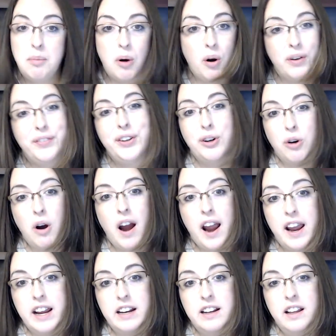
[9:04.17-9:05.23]
part of your
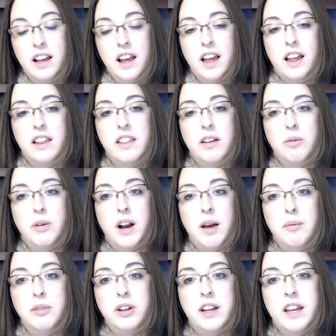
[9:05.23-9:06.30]
grade. What
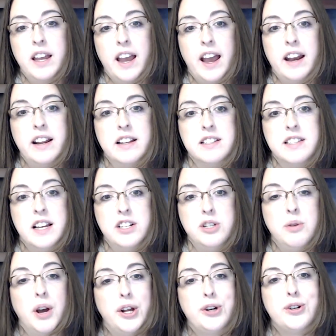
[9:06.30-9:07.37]
I'm looking at is that
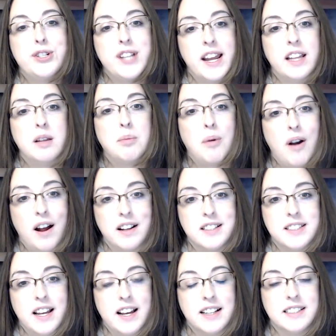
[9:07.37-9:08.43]
you understand the
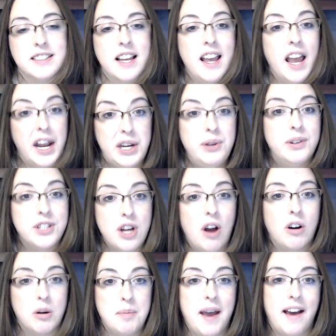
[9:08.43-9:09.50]
process and you can
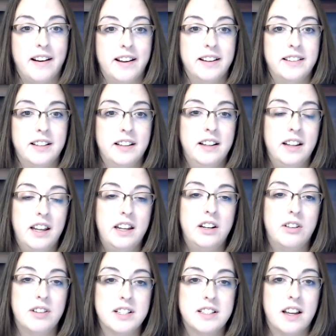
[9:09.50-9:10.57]
talk about it in
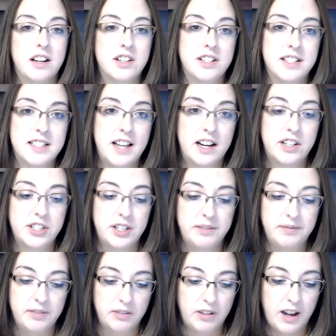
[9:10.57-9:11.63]
your discussion
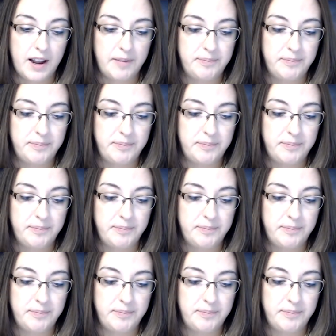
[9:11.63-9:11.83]
section. Okay.